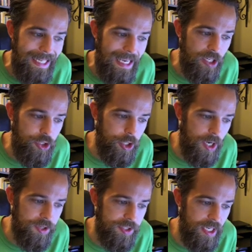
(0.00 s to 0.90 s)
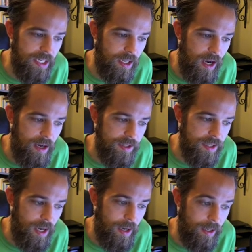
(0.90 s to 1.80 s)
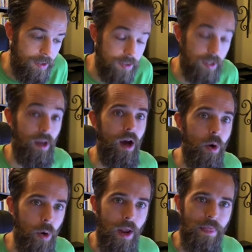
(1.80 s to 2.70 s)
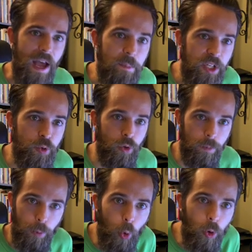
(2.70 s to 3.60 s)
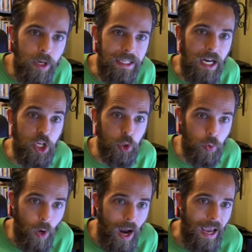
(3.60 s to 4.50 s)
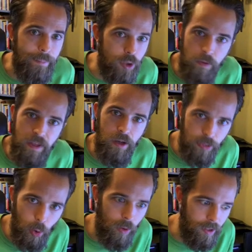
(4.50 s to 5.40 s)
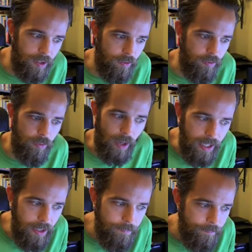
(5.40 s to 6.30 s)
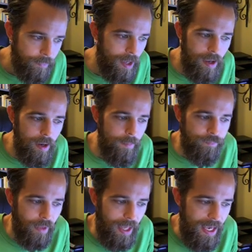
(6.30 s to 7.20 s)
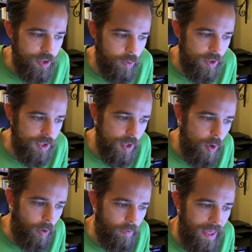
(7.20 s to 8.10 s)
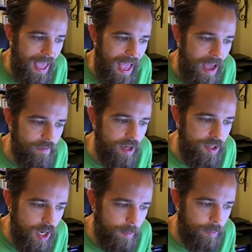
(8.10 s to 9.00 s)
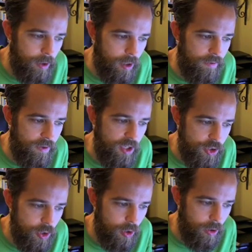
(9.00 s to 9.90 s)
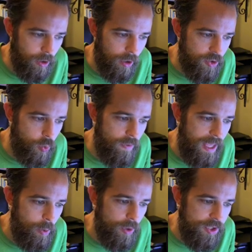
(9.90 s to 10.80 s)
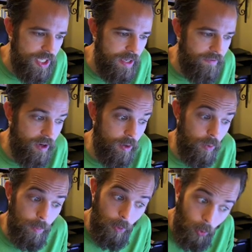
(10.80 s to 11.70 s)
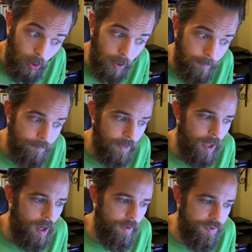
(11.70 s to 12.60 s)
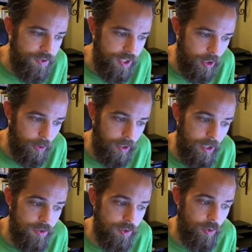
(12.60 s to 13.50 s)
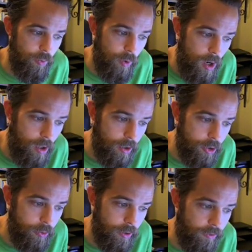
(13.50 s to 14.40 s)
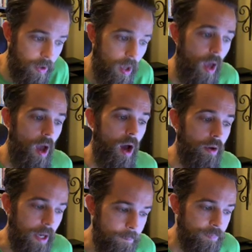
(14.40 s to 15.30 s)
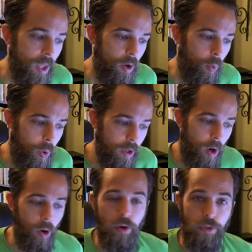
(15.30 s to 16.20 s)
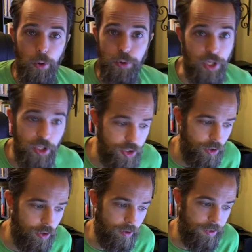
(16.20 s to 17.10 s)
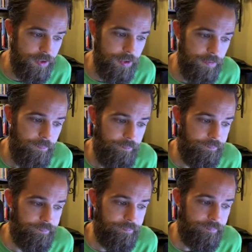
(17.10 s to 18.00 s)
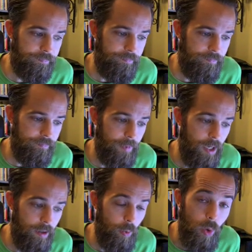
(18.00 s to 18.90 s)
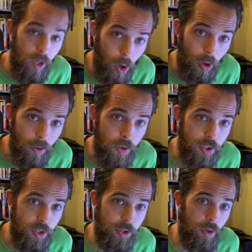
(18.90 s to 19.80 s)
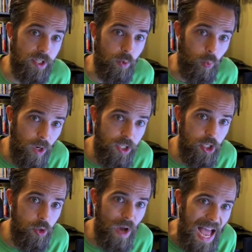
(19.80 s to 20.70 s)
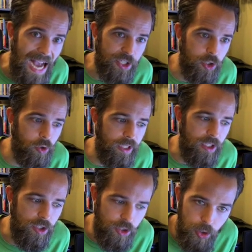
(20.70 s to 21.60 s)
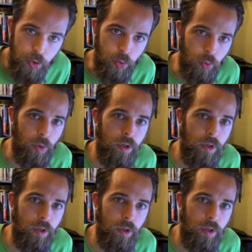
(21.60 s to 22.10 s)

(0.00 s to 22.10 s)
and just in God's eyes. Oh, that means reporting a crime to the authorities, right? As a result, they have a number of concerns when they receive a report of serious wrongdoings. Okay, what are those concerns? What are those concerns, and what do you actually do